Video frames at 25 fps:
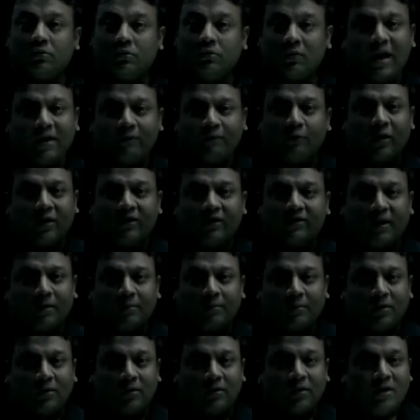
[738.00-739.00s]
Like for
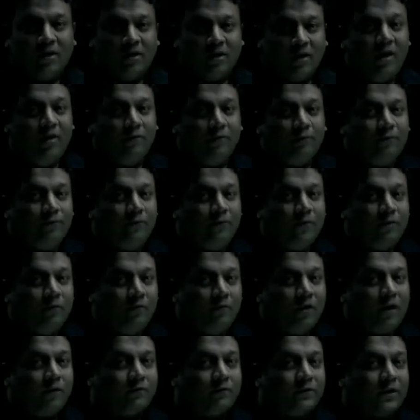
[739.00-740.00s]
example, if
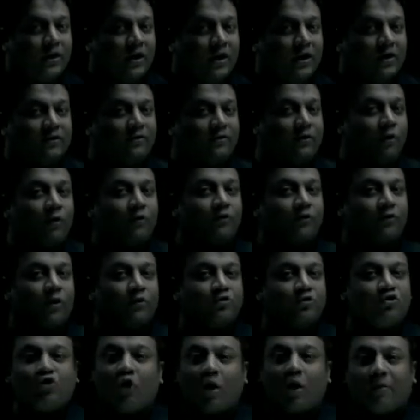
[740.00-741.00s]
one of the girls goes
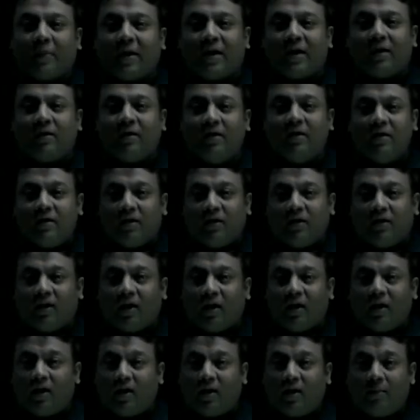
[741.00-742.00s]
on shopping,
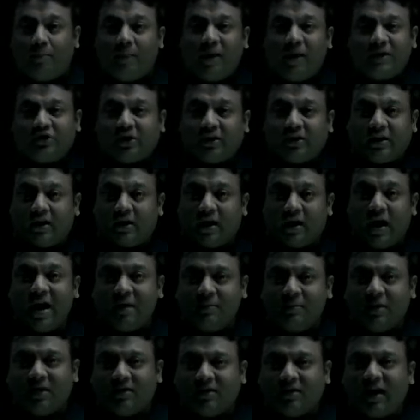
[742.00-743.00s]
budgeting,
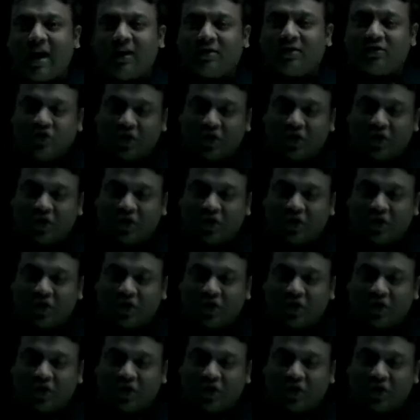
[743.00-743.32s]
aiming that